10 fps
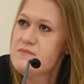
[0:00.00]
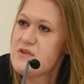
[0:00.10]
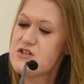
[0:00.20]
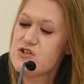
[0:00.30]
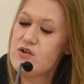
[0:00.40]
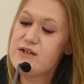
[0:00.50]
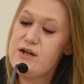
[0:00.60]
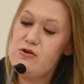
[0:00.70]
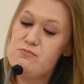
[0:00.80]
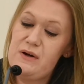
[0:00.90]
There's surely
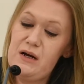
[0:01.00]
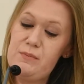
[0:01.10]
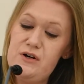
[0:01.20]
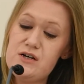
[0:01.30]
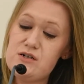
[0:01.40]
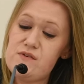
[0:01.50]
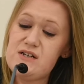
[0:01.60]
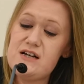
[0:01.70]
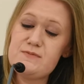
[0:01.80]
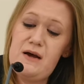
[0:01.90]
no bigger burden on the
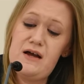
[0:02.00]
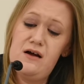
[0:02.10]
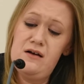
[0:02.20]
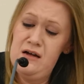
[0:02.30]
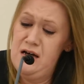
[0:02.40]
taxpayer